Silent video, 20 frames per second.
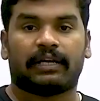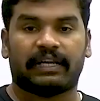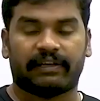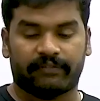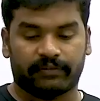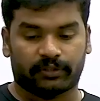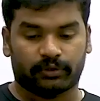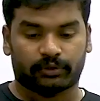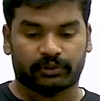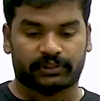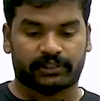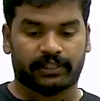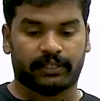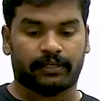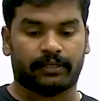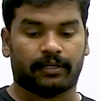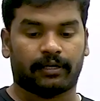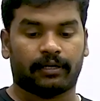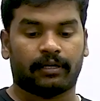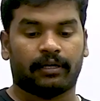11th
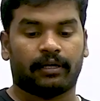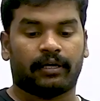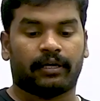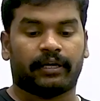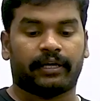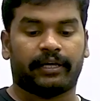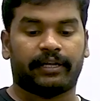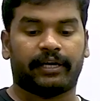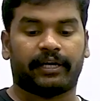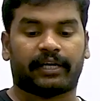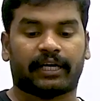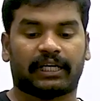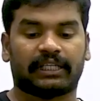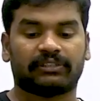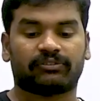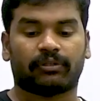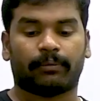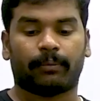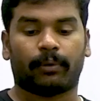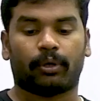question, in a
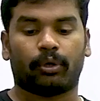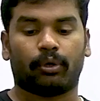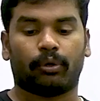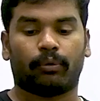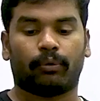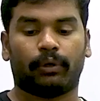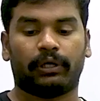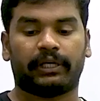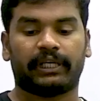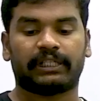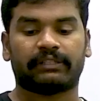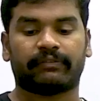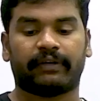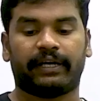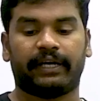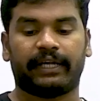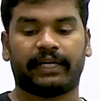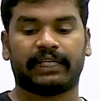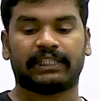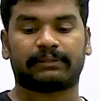transformer low voltage
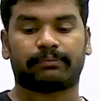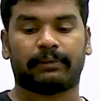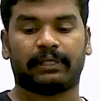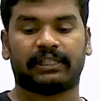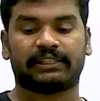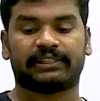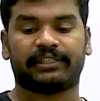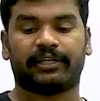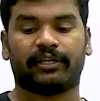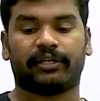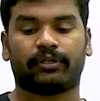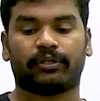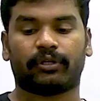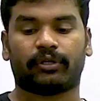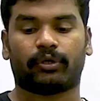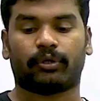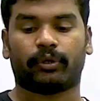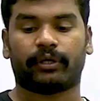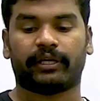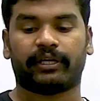winding is placed near to the
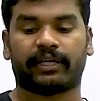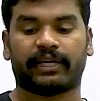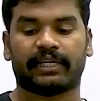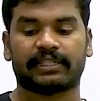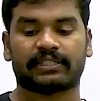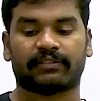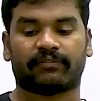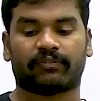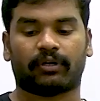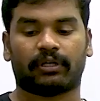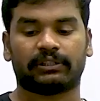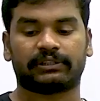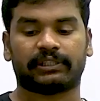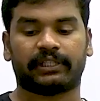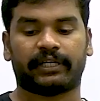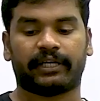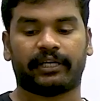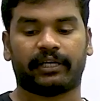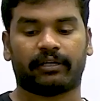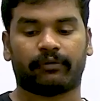core in case of
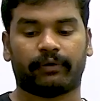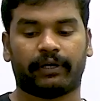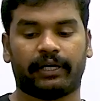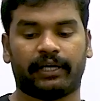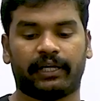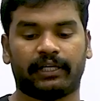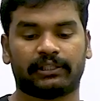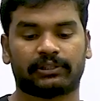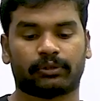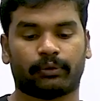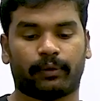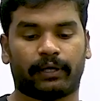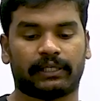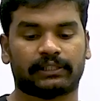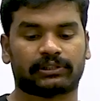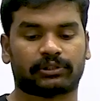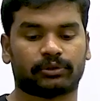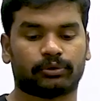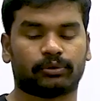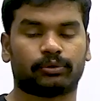concentrated winding so
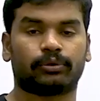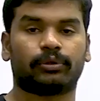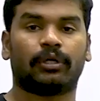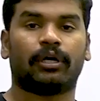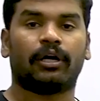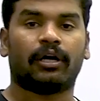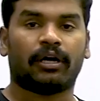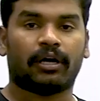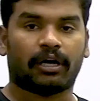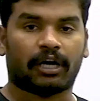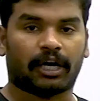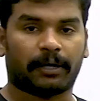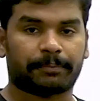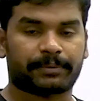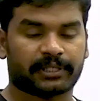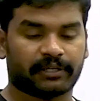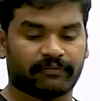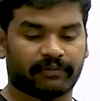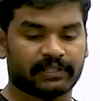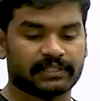as to
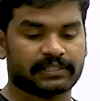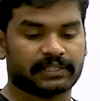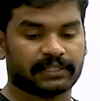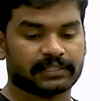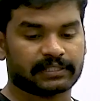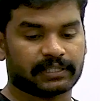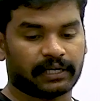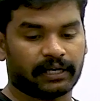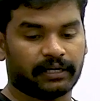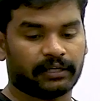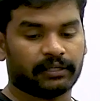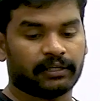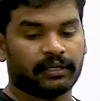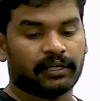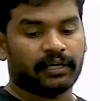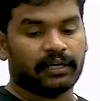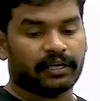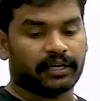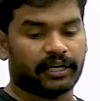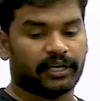option 1 says that
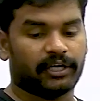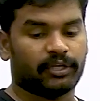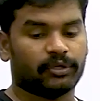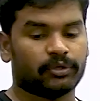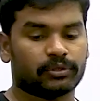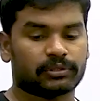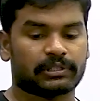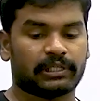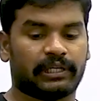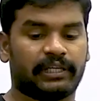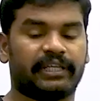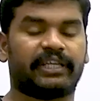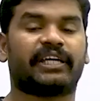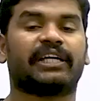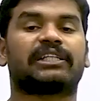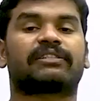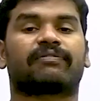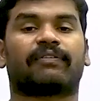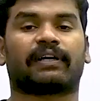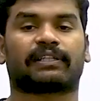reduce the
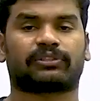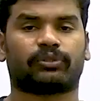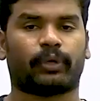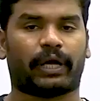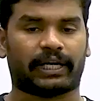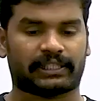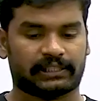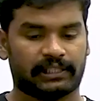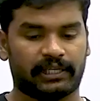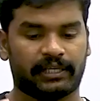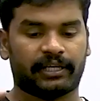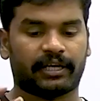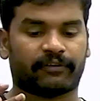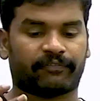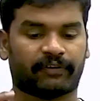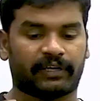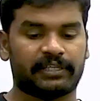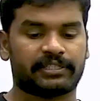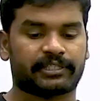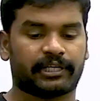leakage flux. So, actually here
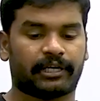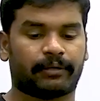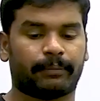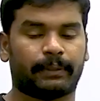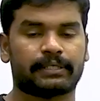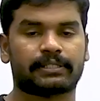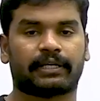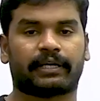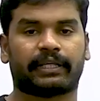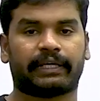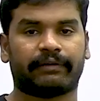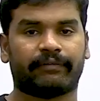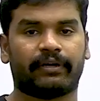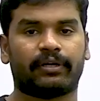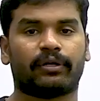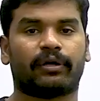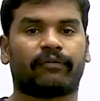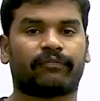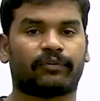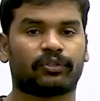5 statements are
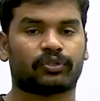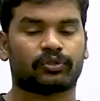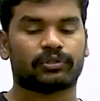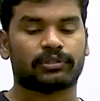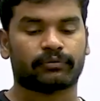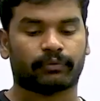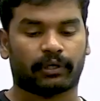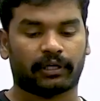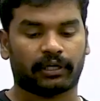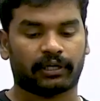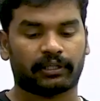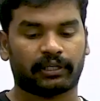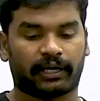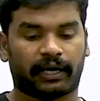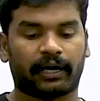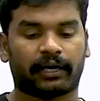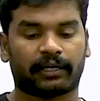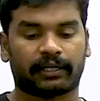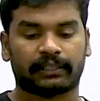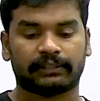given you have to choose what are the
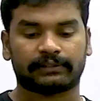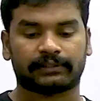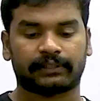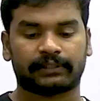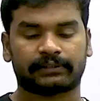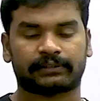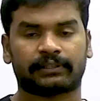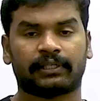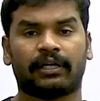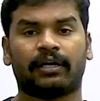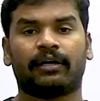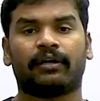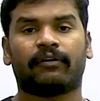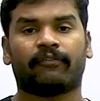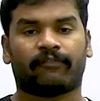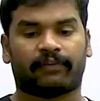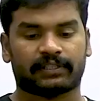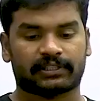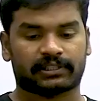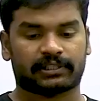correct answers.
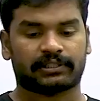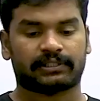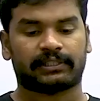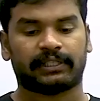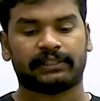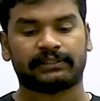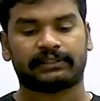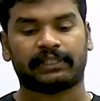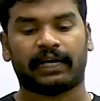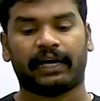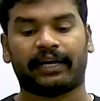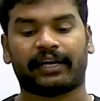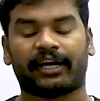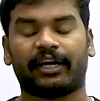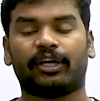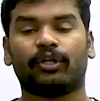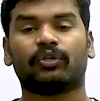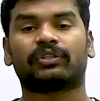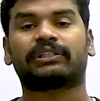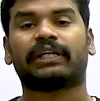First says that
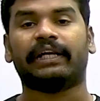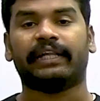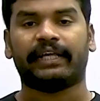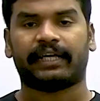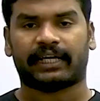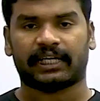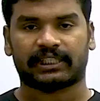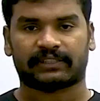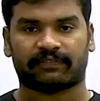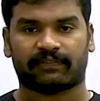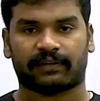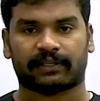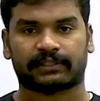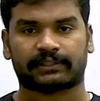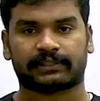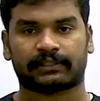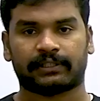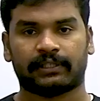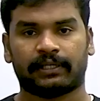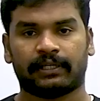reduce the leakage
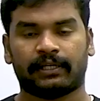flux.